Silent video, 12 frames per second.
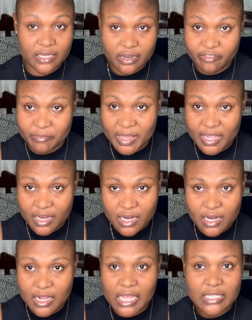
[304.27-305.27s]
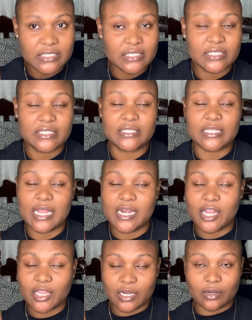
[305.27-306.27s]
care of my hair, guys.
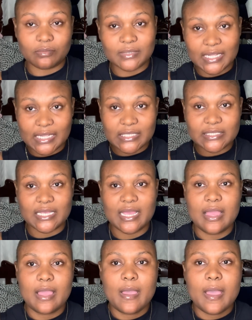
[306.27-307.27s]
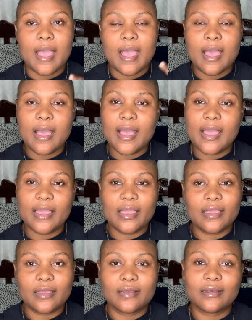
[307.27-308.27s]
another update.
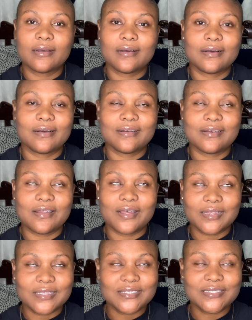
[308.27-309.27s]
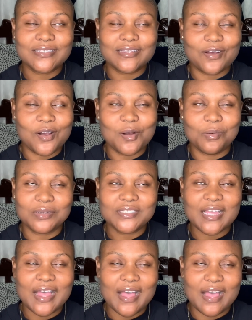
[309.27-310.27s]
I lost almost
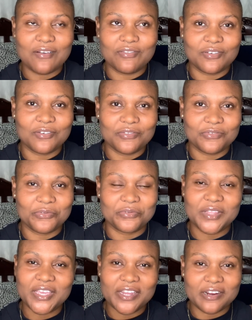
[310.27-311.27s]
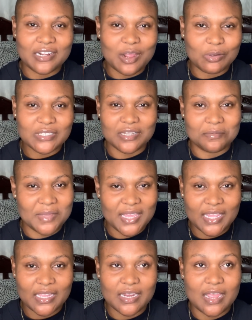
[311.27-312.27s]
half of the hair that was on my
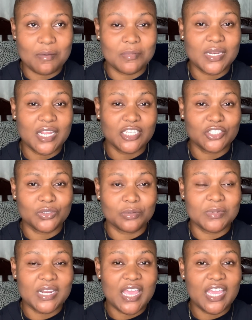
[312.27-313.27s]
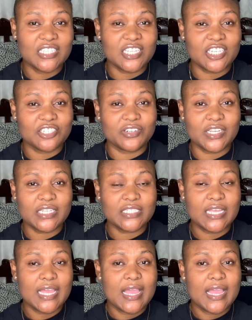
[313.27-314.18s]
head. I'm mean, not joke, when I exaggerate